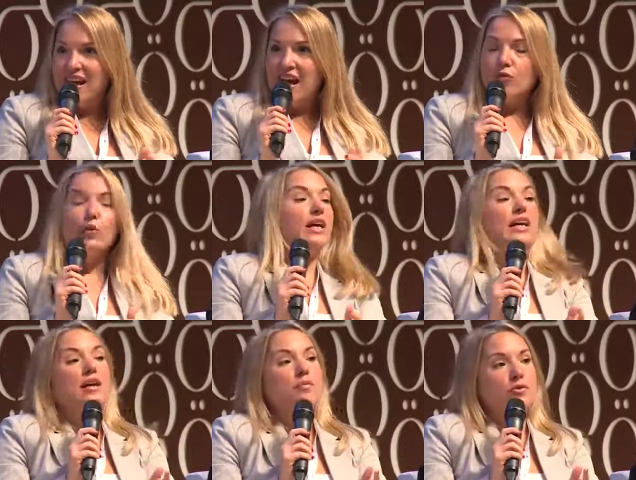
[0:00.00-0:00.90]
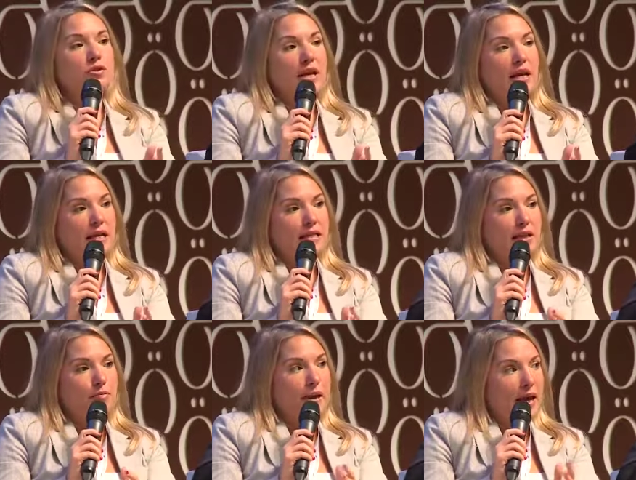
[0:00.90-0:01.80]
And what I keep on saying is
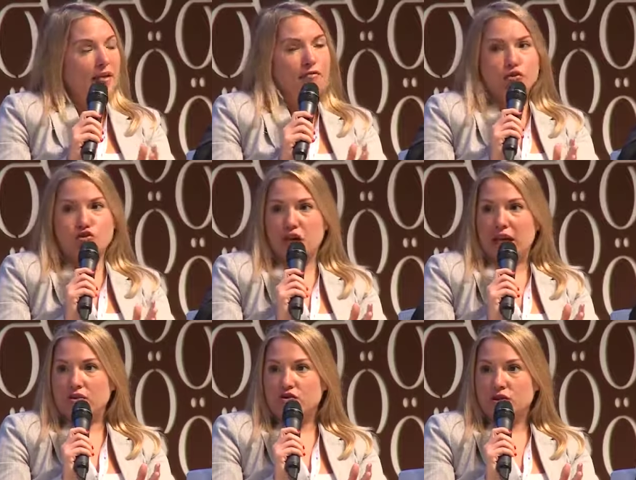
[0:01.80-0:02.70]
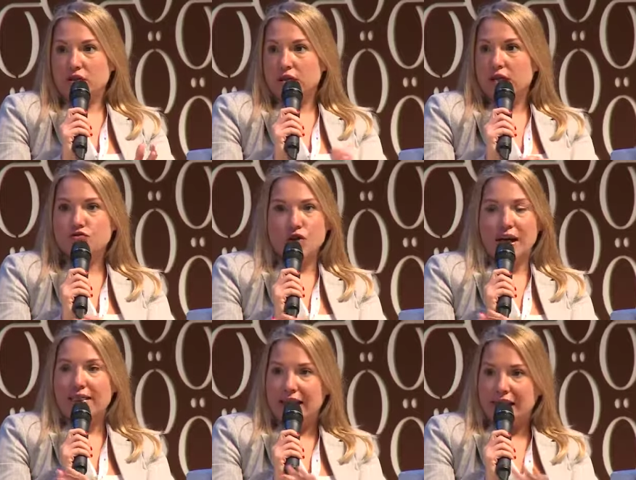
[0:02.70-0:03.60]
that behavior change is
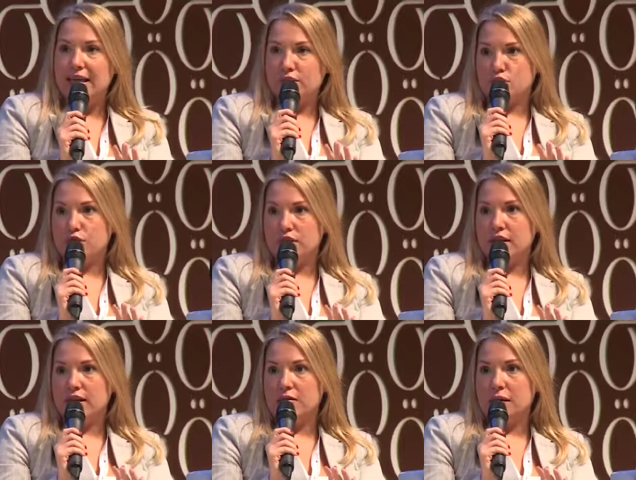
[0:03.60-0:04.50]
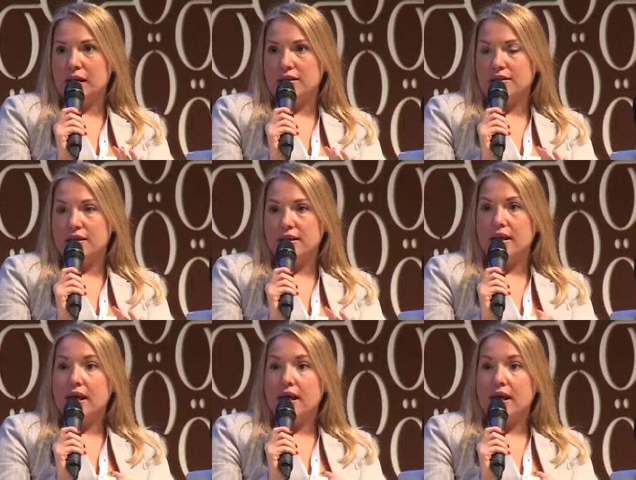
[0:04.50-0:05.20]
really the key to sustainability.